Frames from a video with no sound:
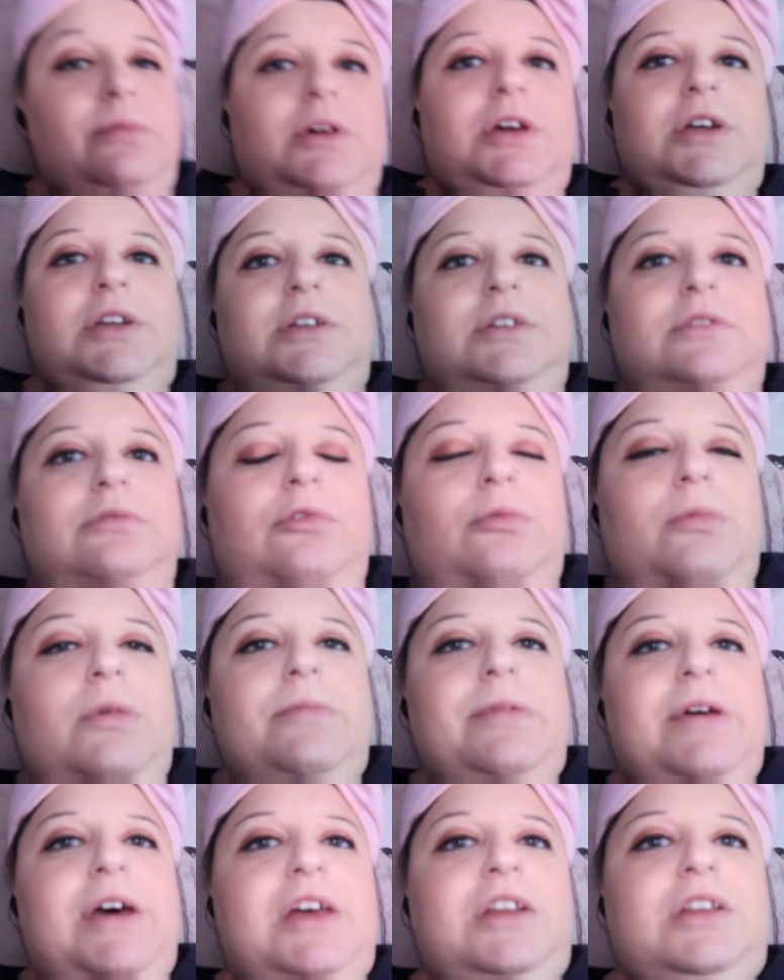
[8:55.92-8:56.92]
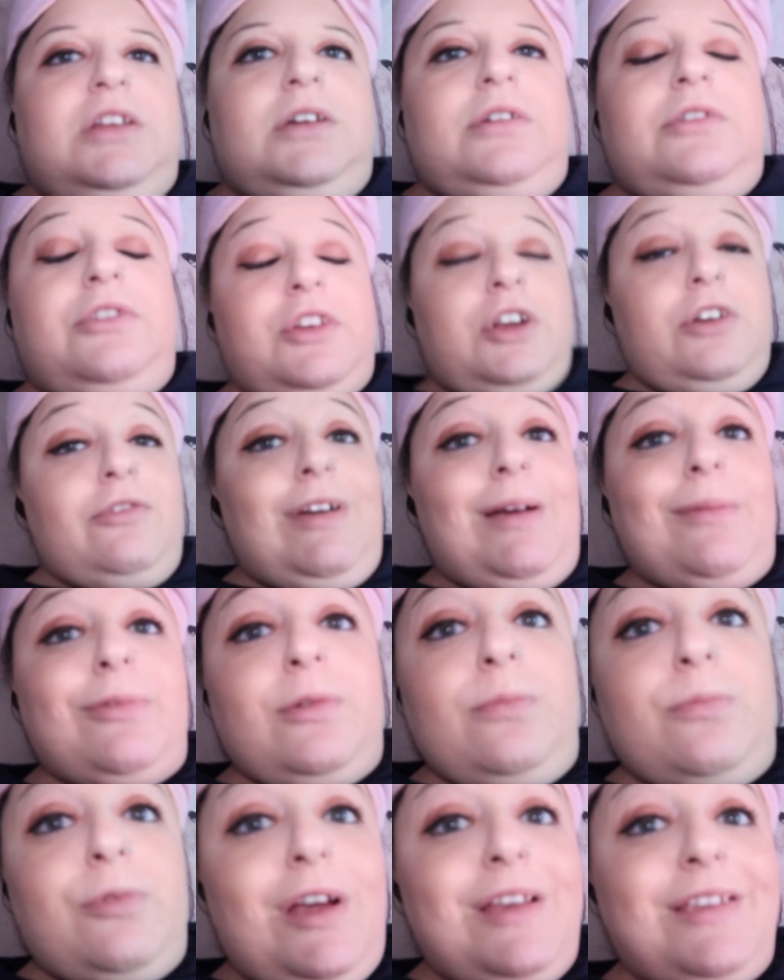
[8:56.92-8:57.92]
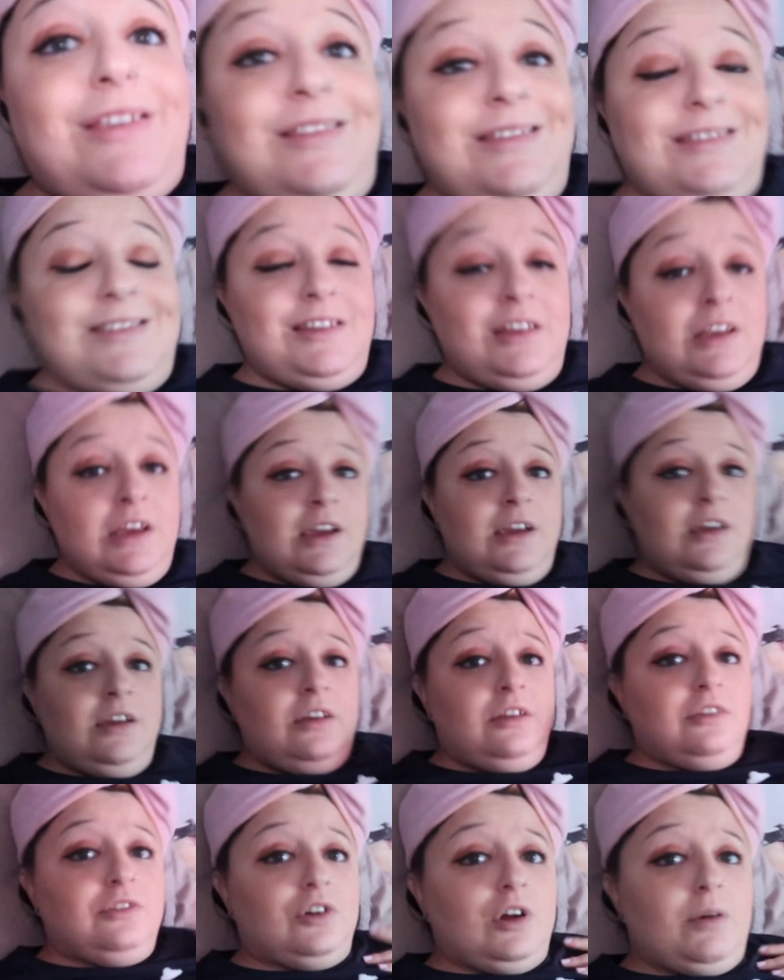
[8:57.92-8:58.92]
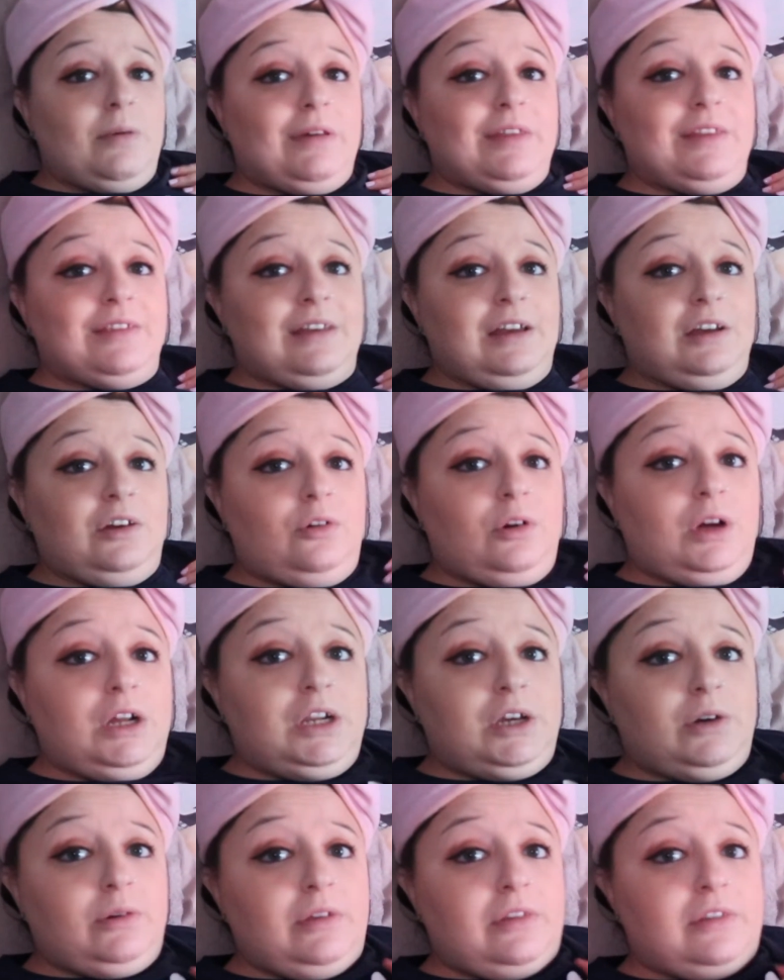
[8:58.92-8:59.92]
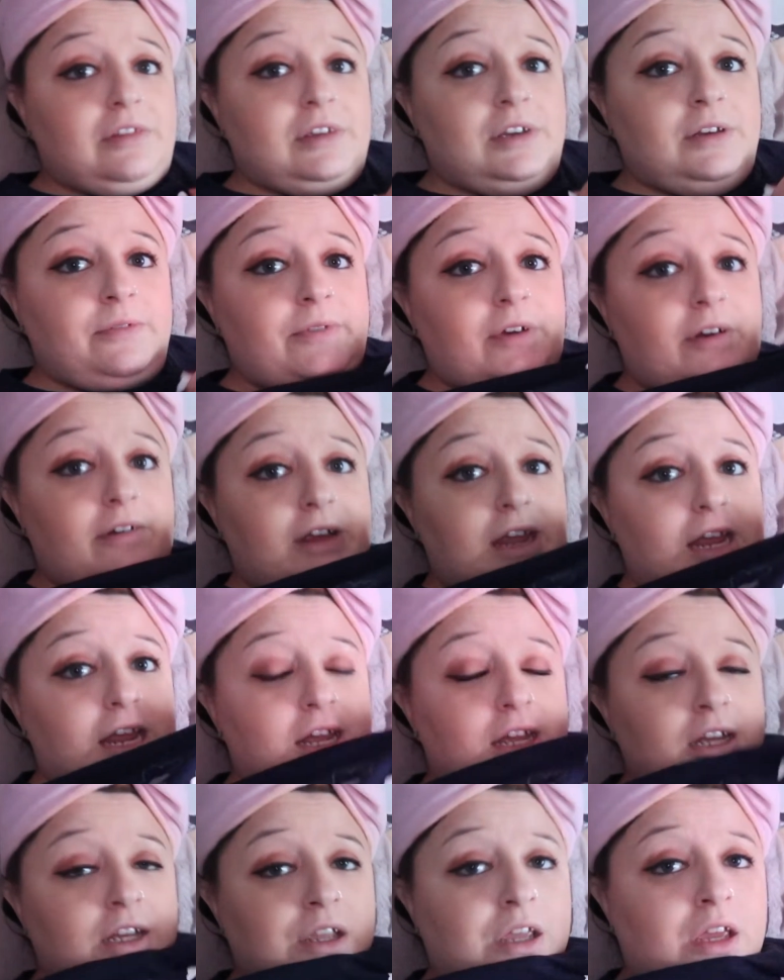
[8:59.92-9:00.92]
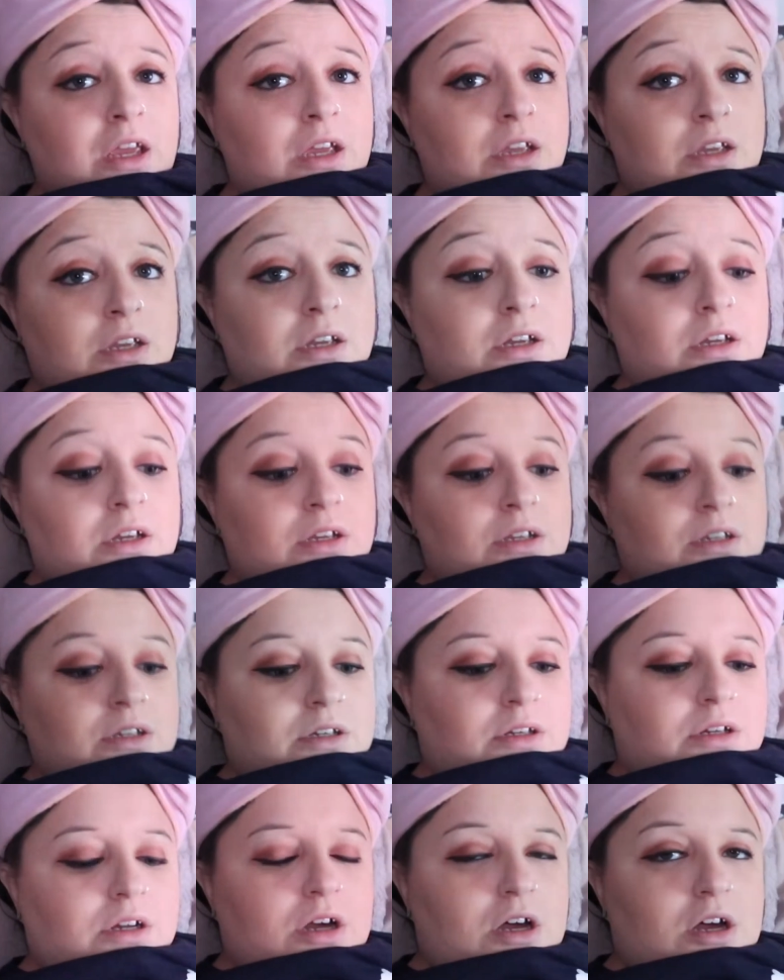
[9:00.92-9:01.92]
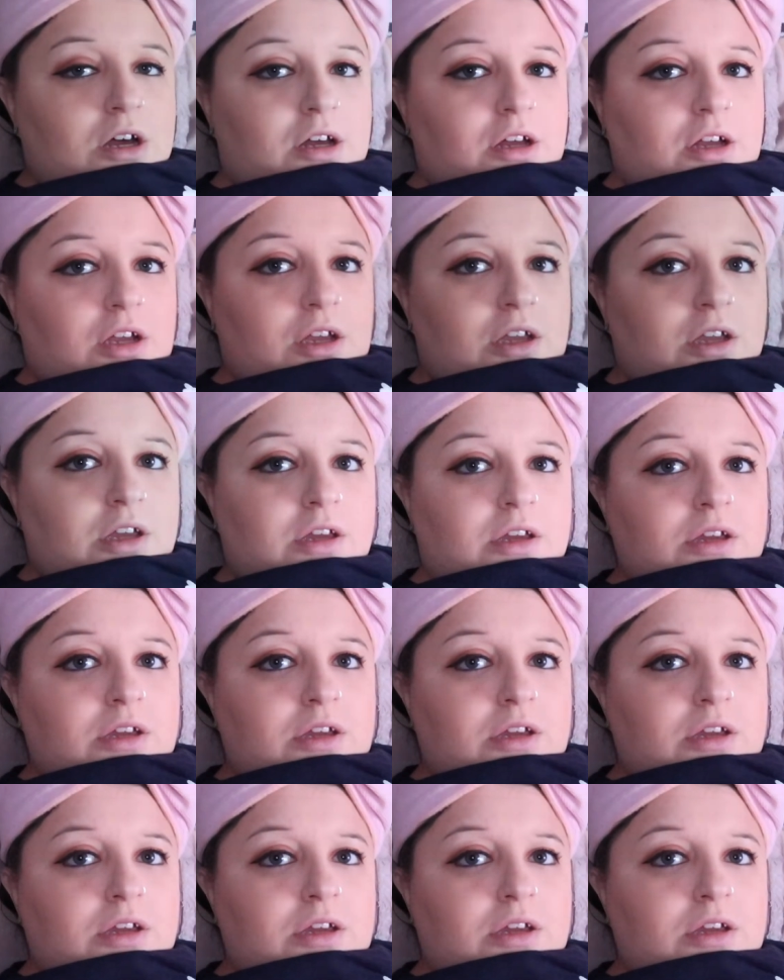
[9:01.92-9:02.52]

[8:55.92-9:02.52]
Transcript: but not my bed. I was gonna wrap some presents. Sorry about this angle, I know it's very, what's